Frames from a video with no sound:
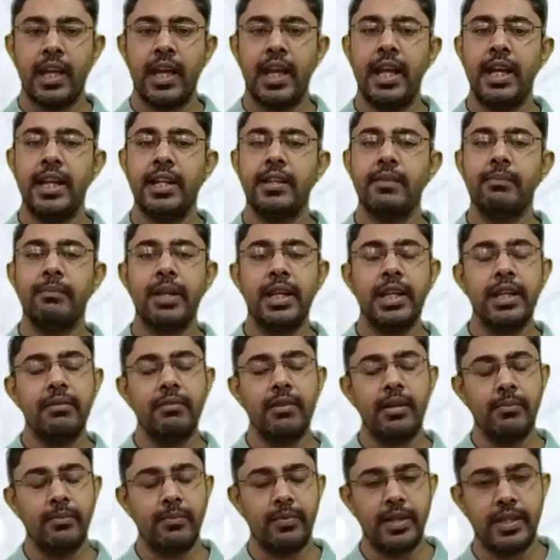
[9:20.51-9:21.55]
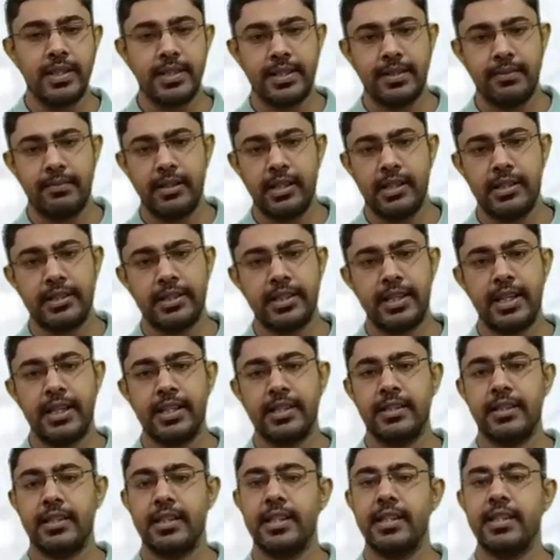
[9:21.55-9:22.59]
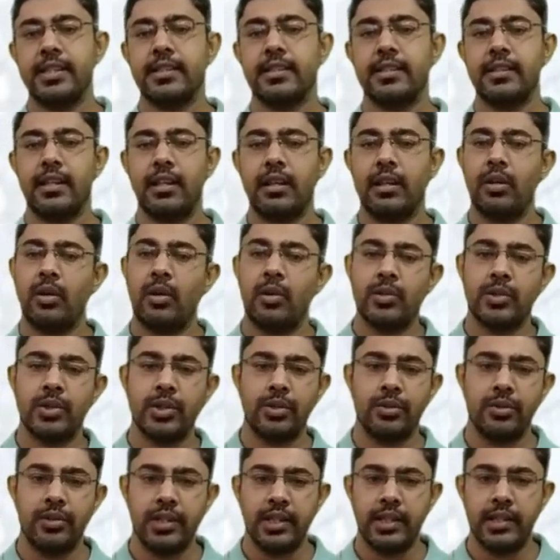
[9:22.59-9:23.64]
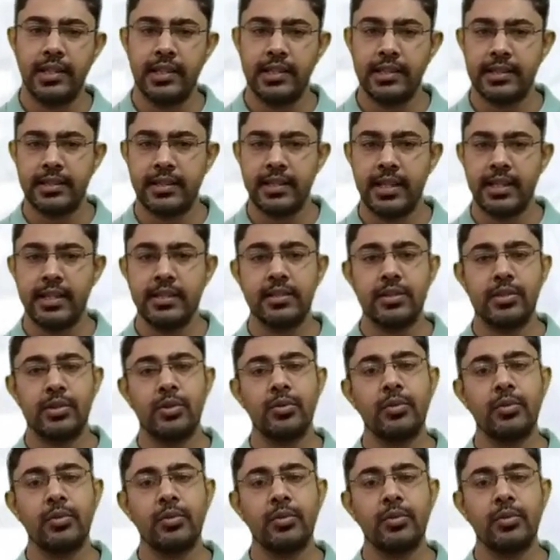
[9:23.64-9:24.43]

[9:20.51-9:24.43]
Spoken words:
and minimum principal stress is longitudinal stress,